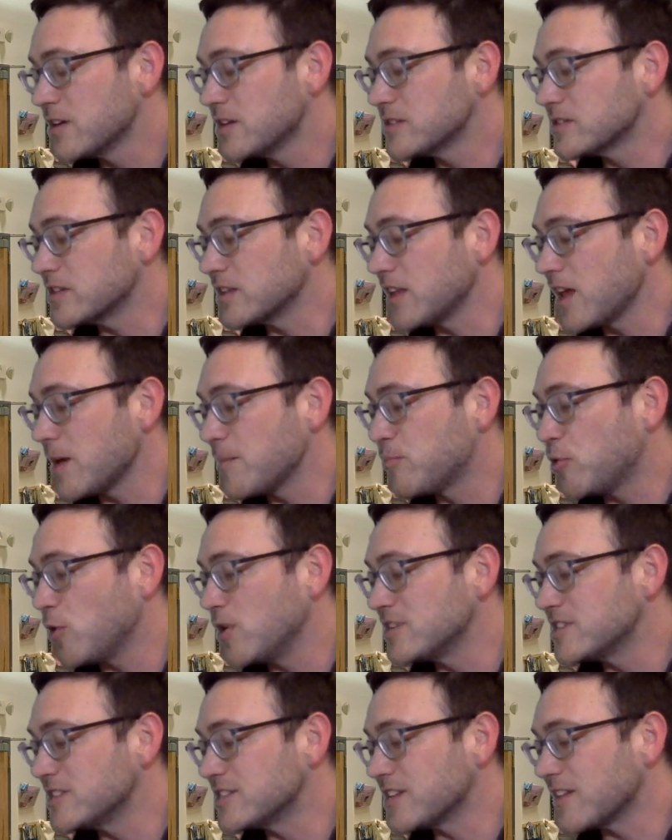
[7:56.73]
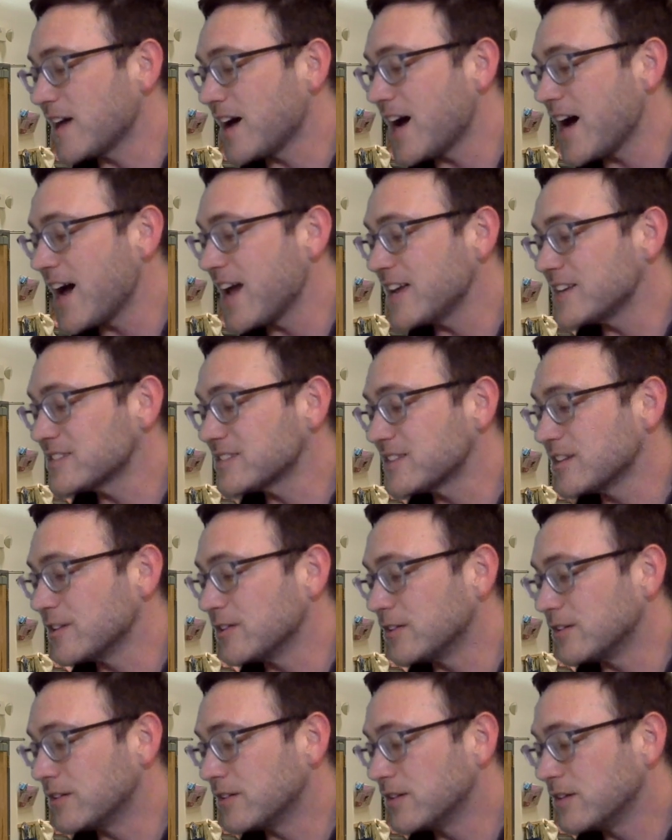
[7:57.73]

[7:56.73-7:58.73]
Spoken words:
Soleil pointed to the highest hill.